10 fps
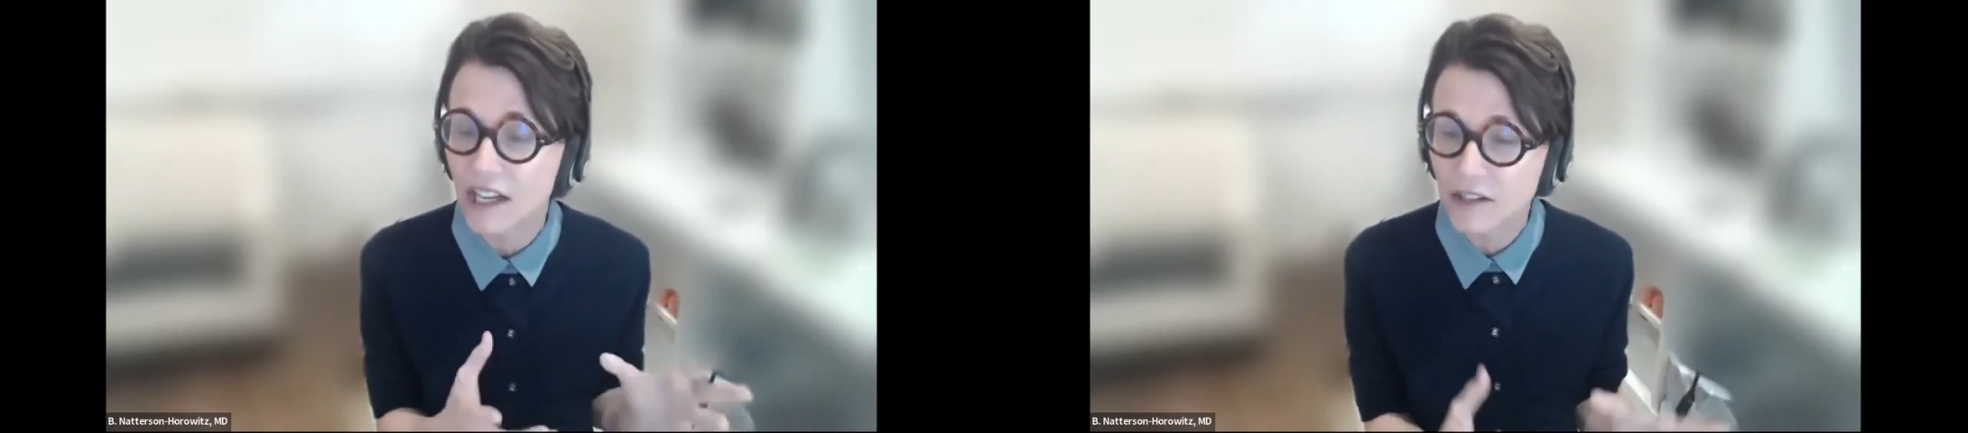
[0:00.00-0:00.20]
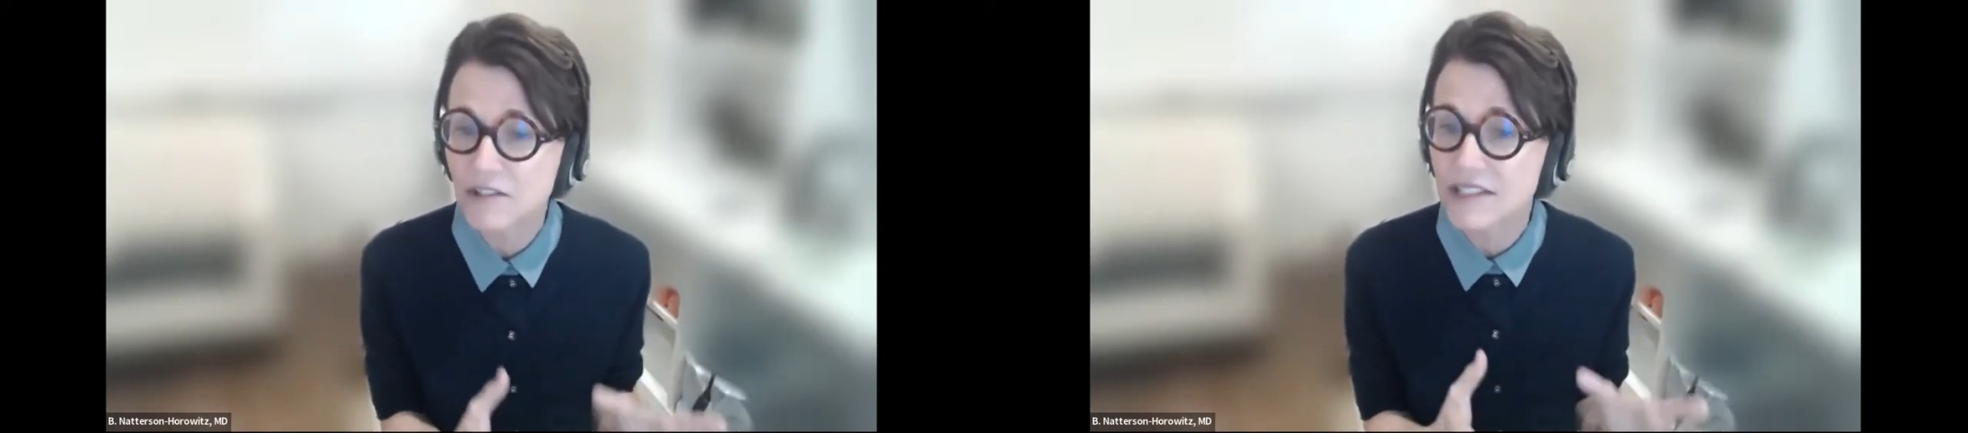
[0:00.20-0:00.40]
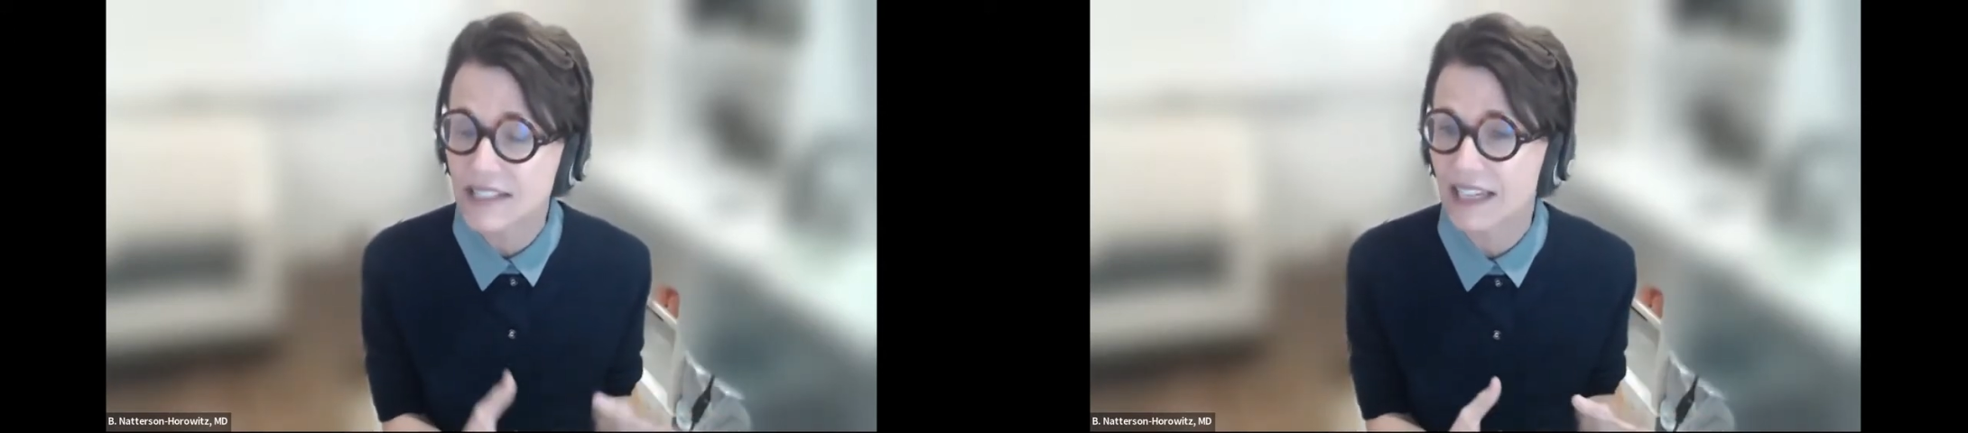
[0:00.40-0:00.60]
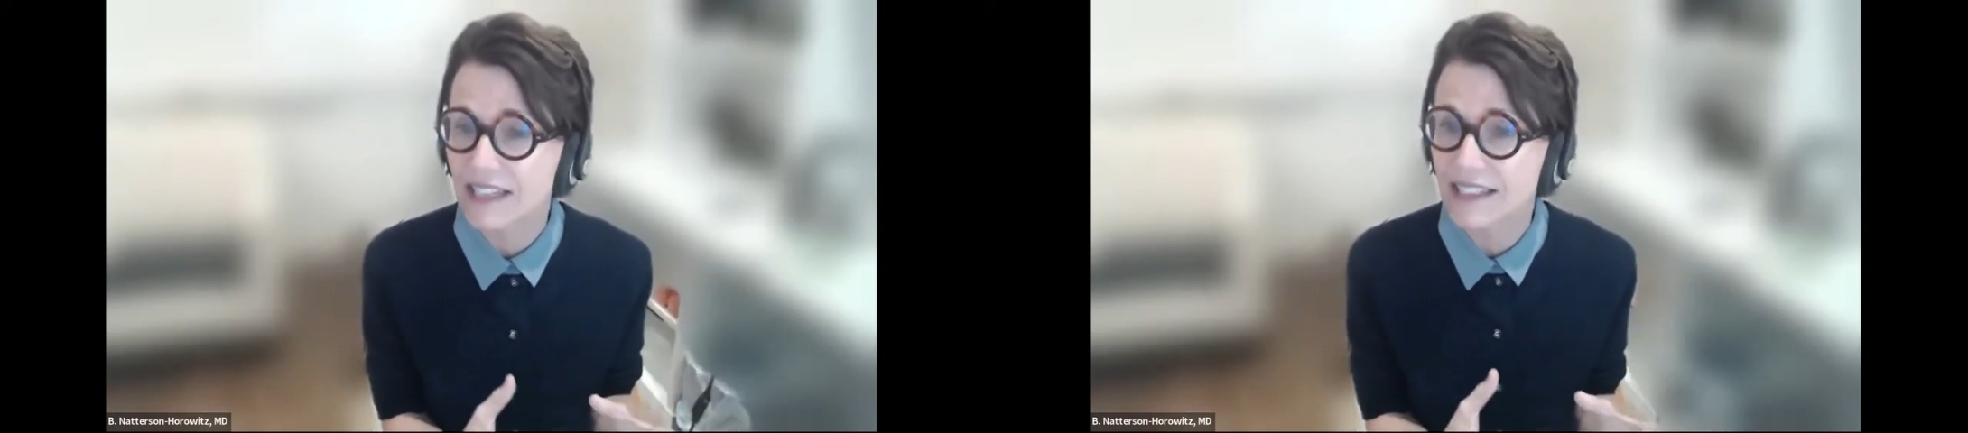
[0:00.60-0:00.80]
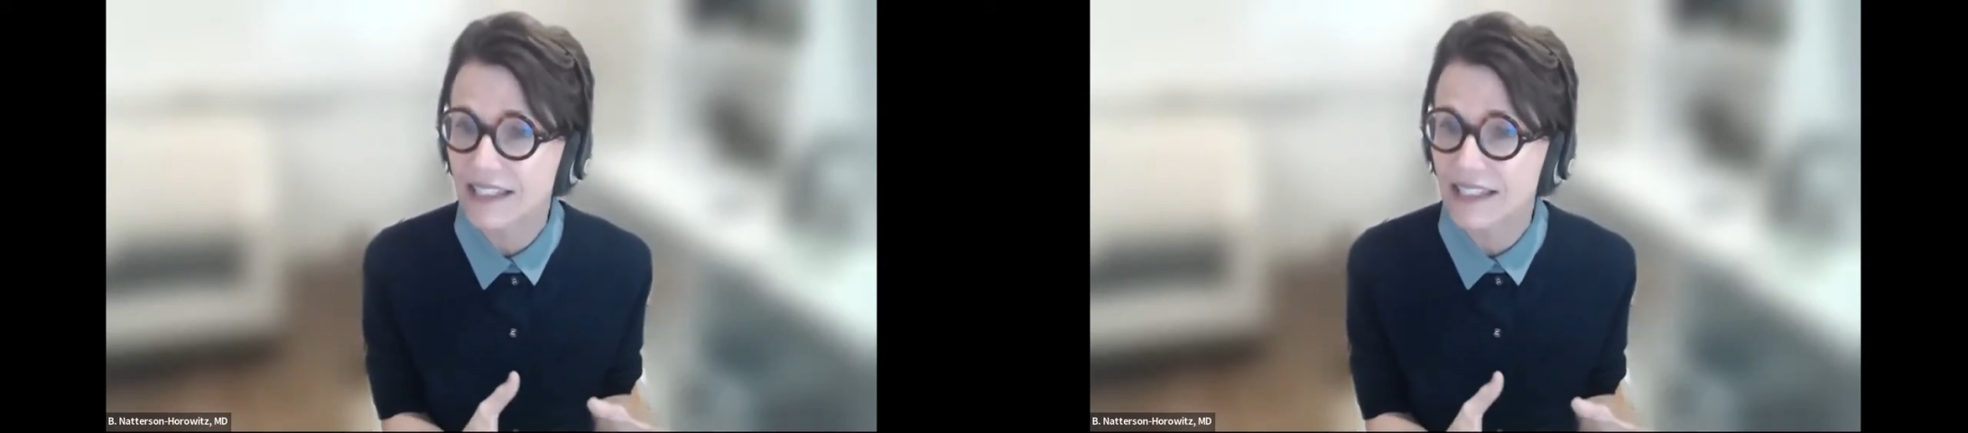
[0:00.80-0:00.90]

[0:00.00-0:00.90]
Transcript: understanding